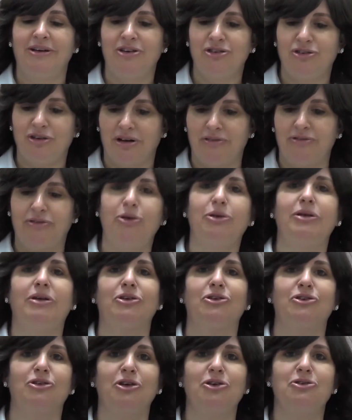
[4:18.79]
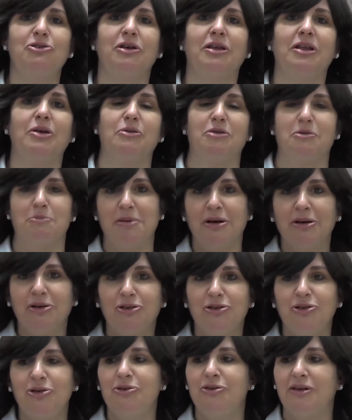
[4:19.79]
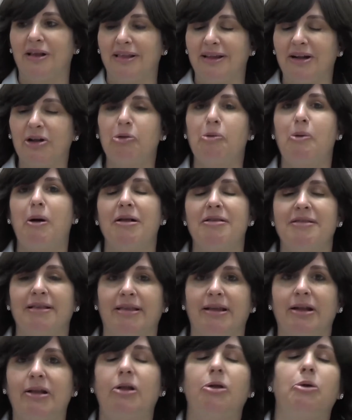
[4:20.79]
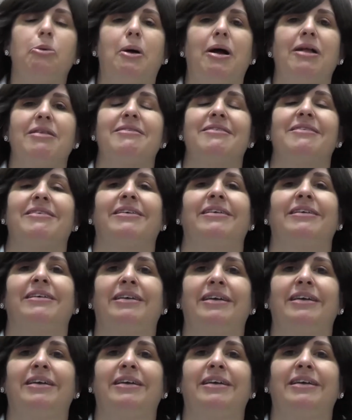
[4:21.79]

She had a few little children. There was bigger shoes and little ones, littler ones.